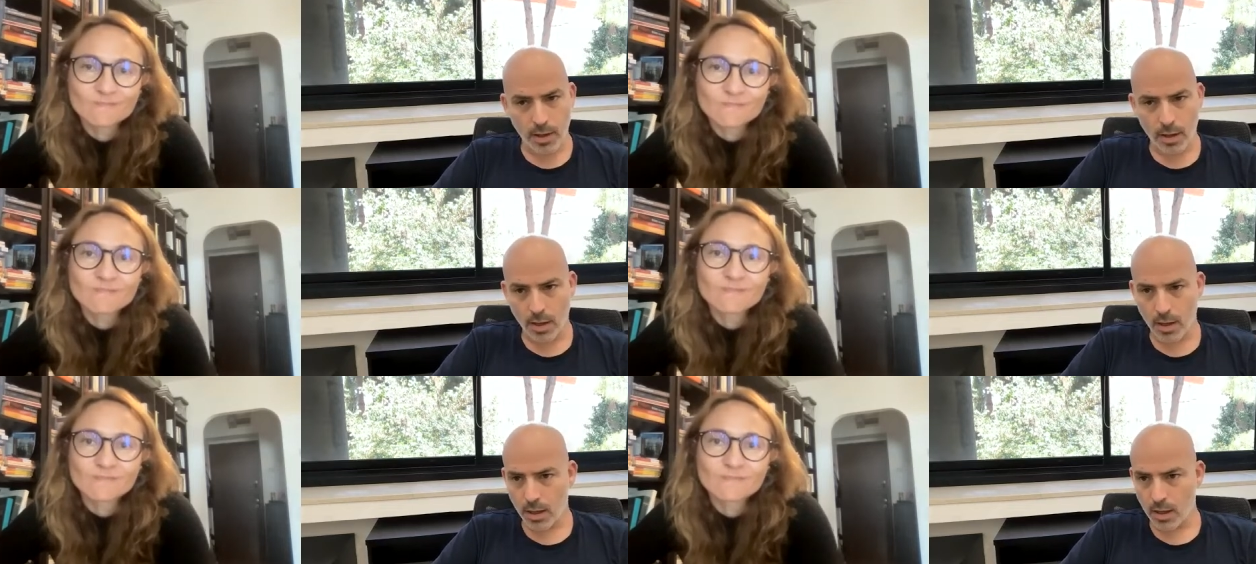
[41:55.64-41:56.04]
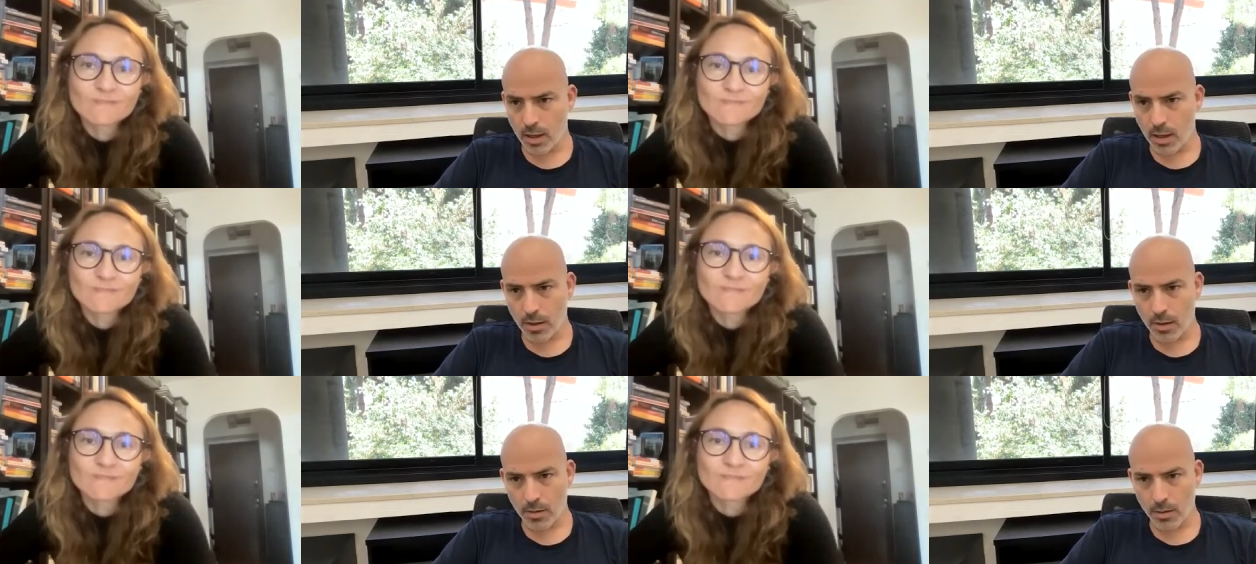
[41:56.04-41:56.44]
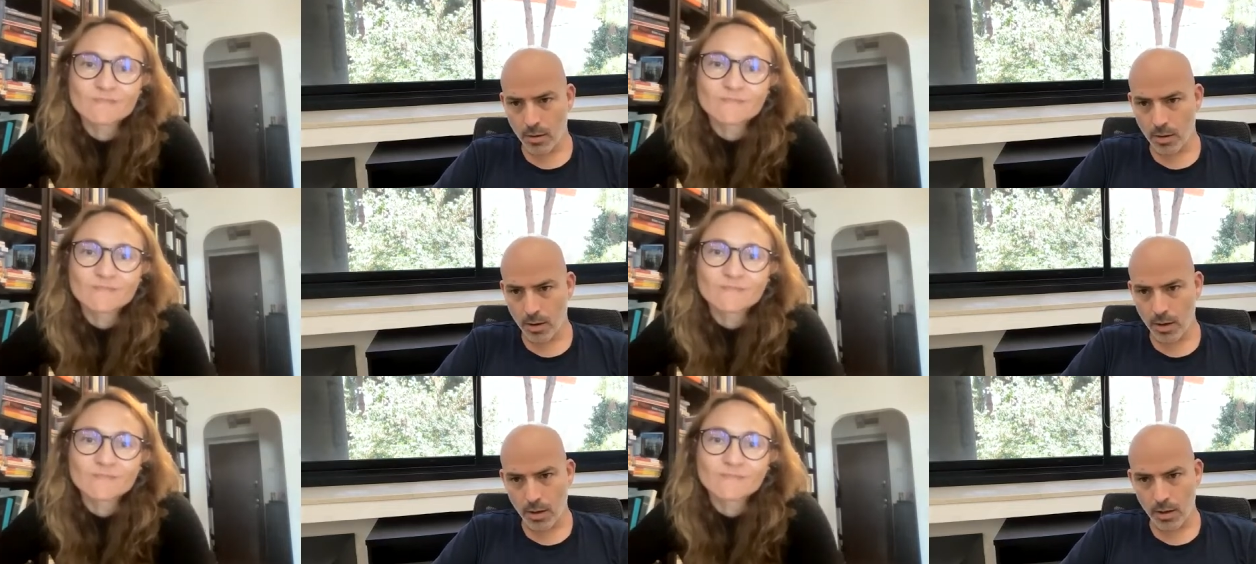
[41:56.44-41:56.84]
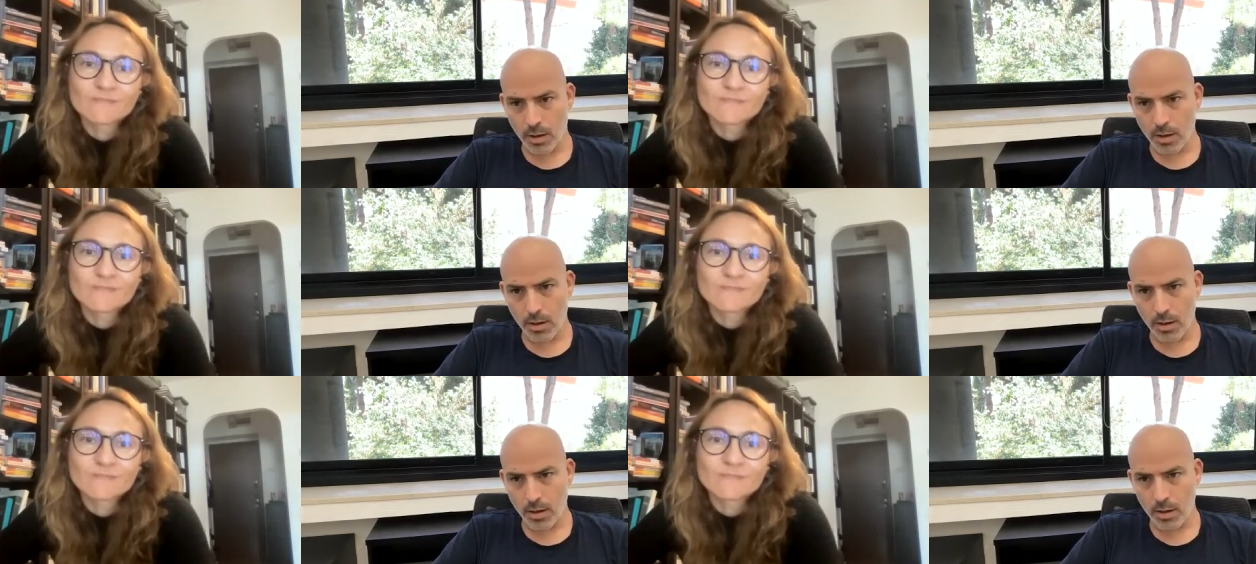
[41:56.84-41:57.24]
Speaker 1: uh,
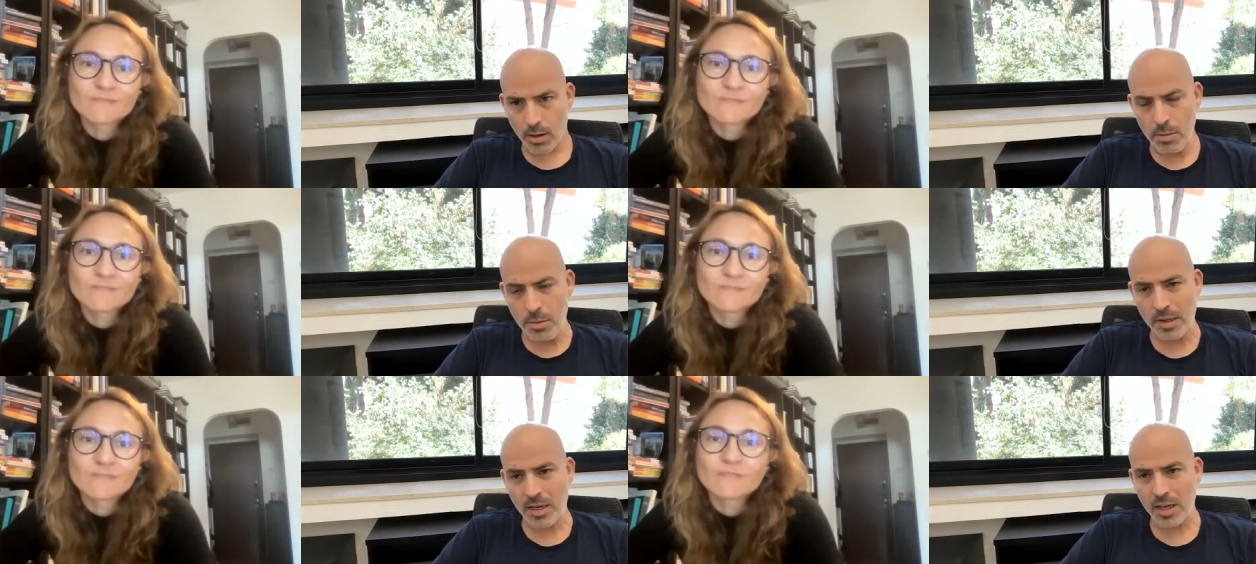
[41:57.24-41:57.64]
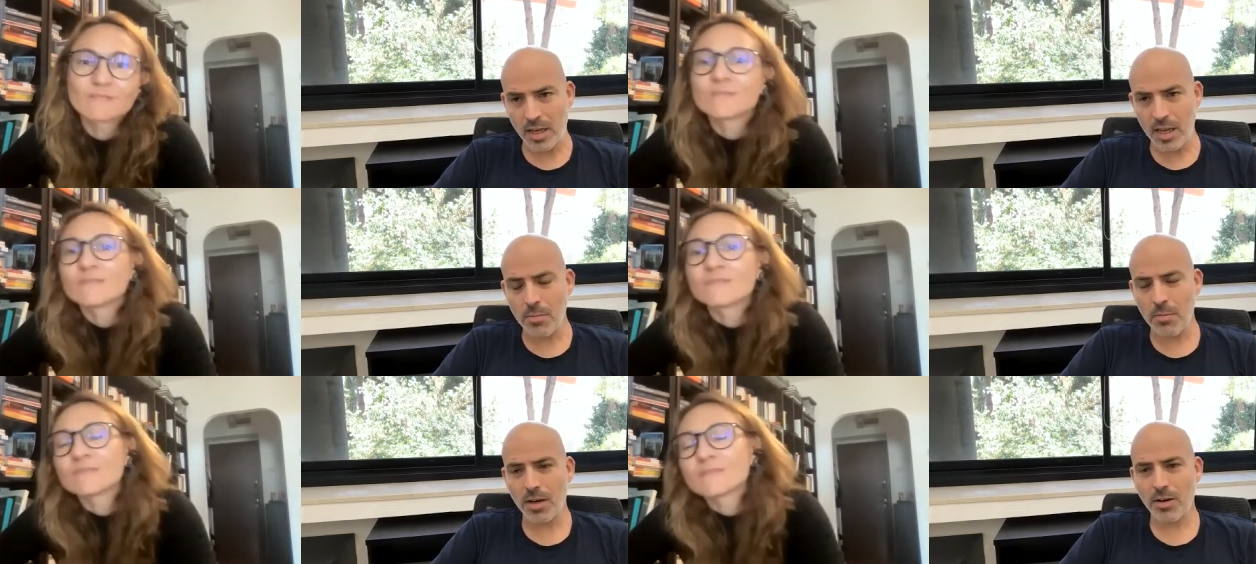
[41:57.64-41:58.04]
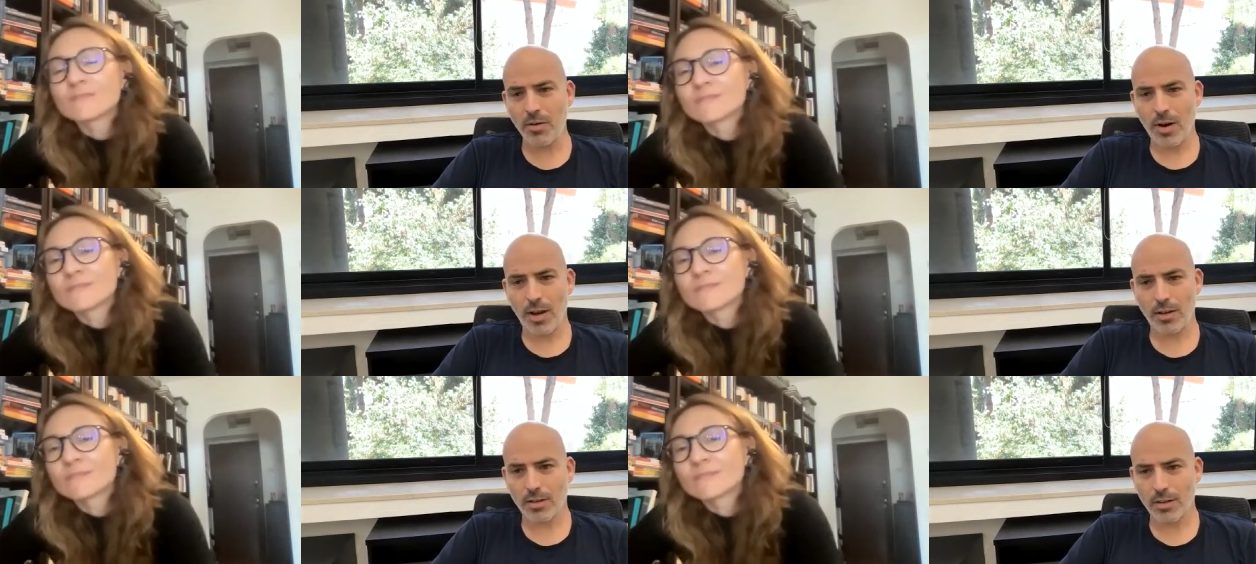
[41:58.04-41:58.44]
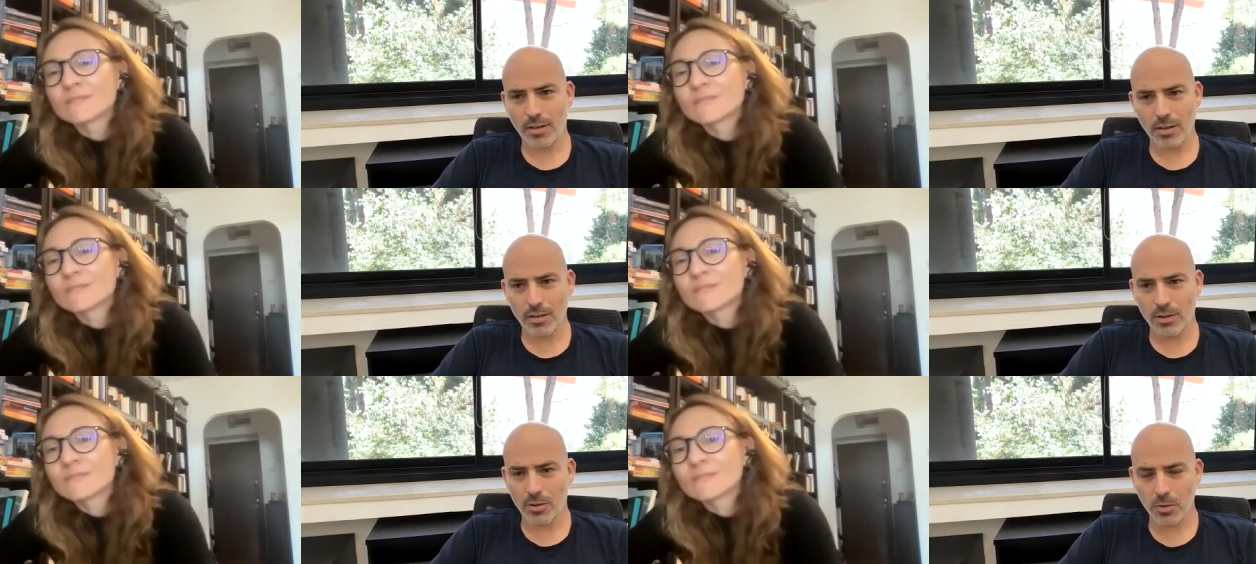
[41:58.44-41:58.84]

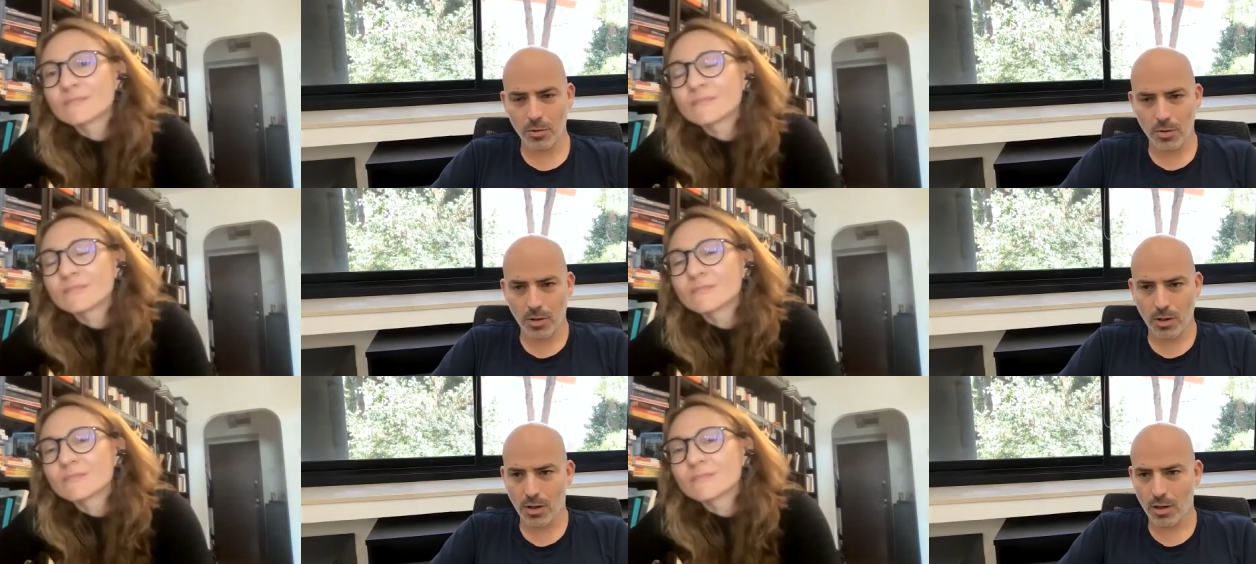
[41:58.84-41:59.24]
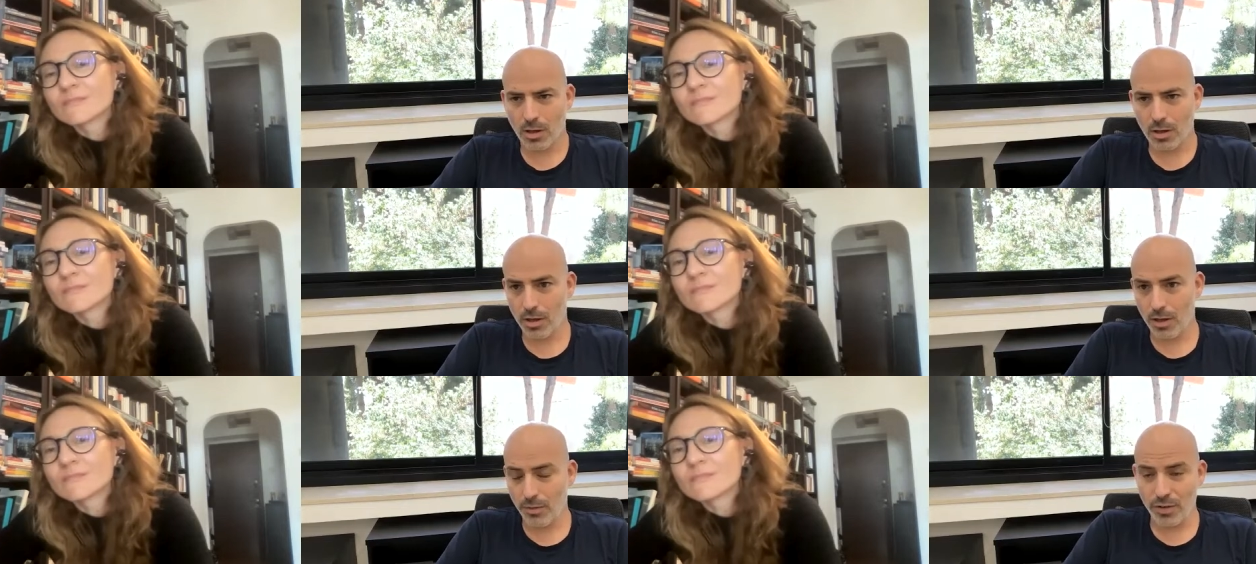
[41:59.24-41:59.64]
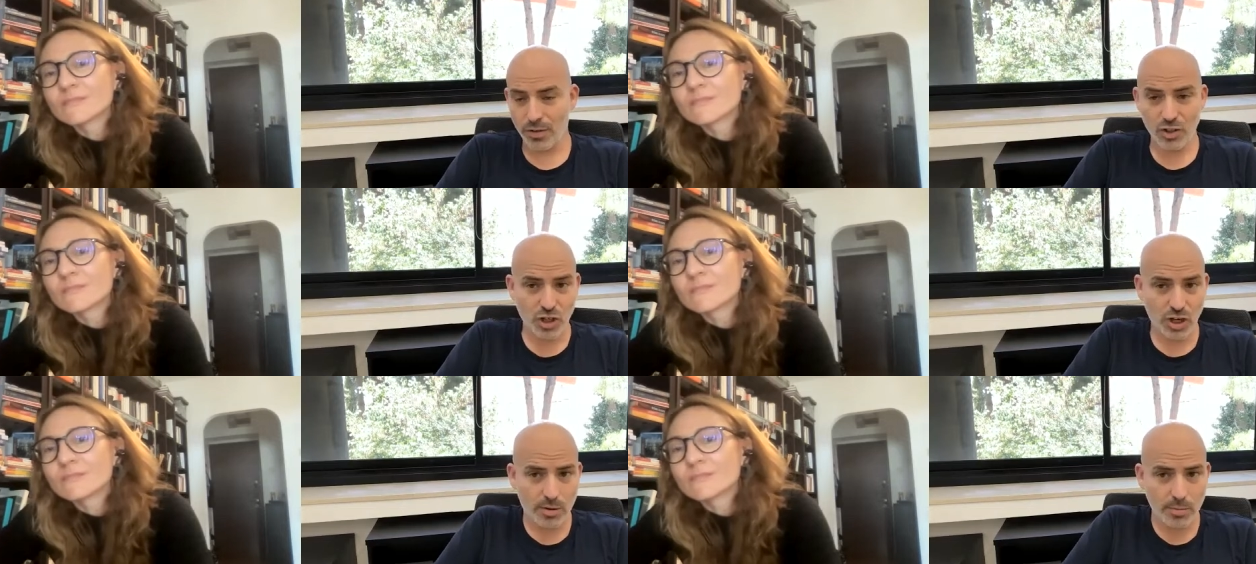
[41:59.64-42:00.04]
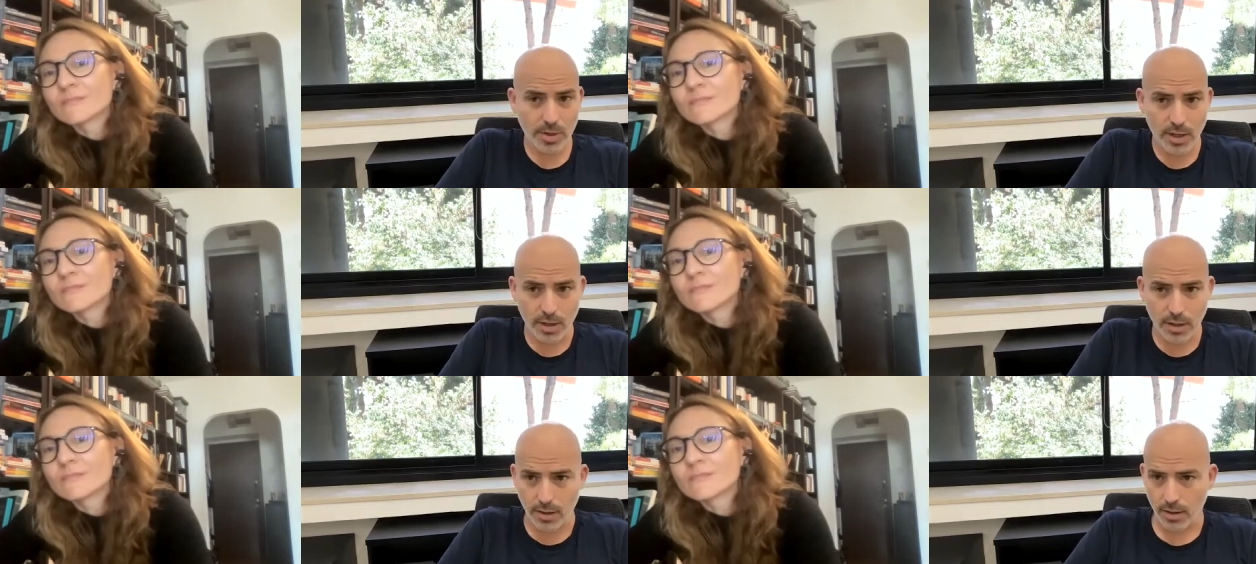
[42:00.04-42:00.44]
immigrating to uh, even
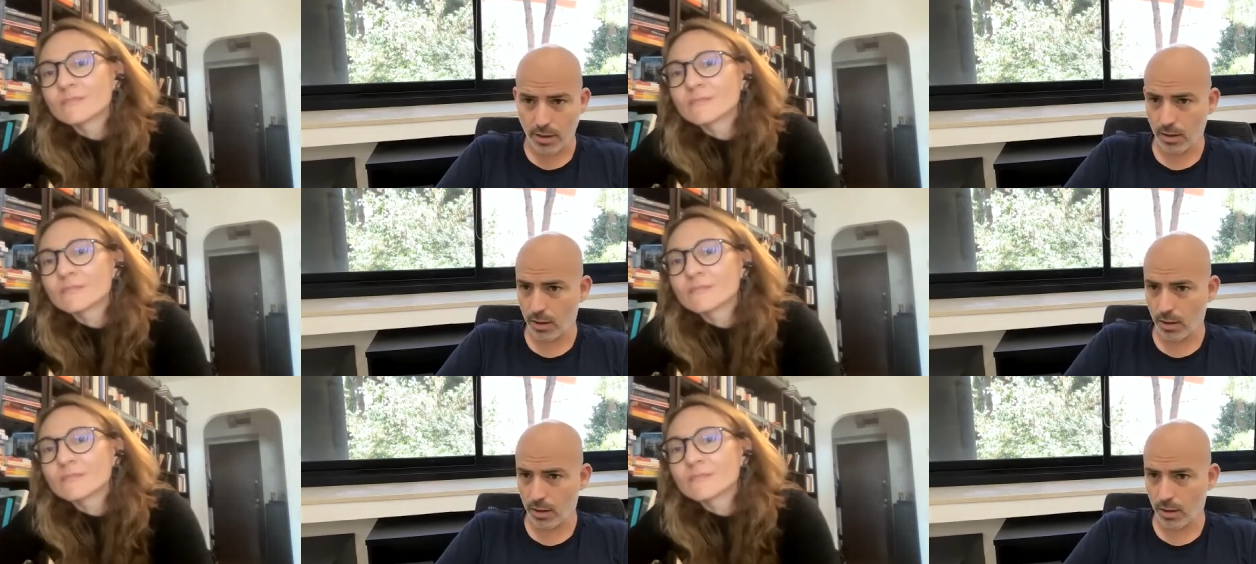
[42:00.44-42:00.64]
Germany.